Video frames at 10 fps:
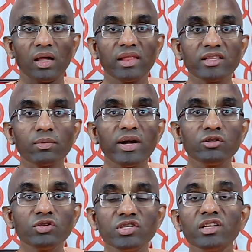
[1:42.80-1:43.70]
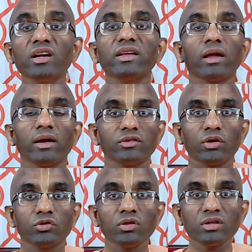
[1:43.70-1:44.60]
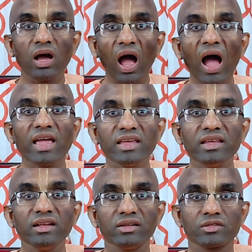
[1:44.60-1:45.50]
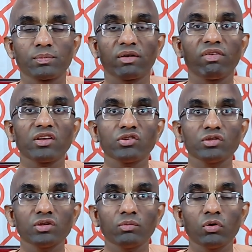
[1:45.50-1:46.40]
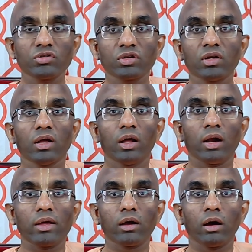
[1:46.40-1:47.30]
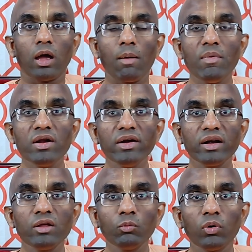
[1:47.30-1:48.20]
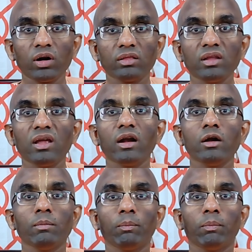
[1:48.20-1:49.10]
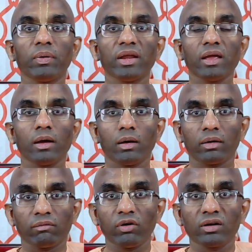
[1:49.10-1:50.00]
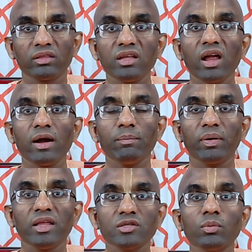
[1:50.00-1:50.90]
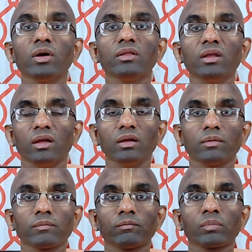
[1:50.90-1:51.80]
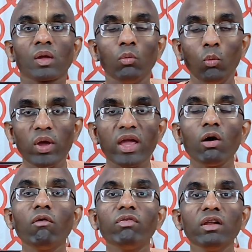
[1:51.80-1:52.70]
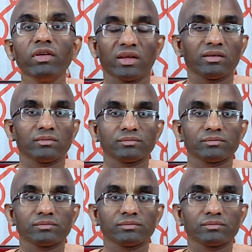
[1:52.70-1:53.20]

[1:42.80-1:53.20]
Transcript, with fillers: That's why it's on it's on high heels. Perfectionism looks like a eminently worthy and praiseworthy way of living.